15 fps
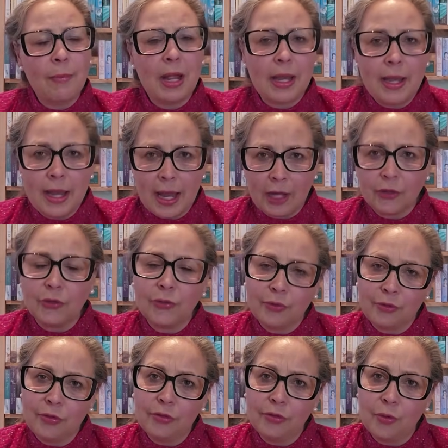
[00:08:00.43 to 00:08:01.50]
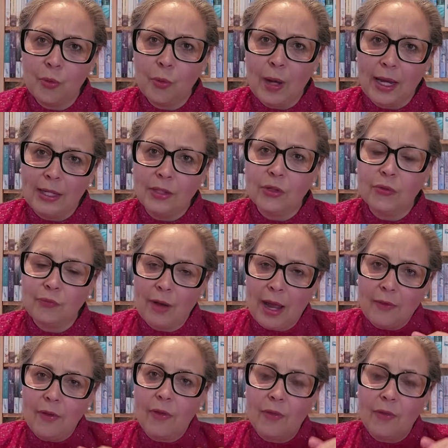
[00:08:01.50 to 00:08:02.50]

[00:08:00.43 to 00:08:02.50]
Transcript: my natural waist rather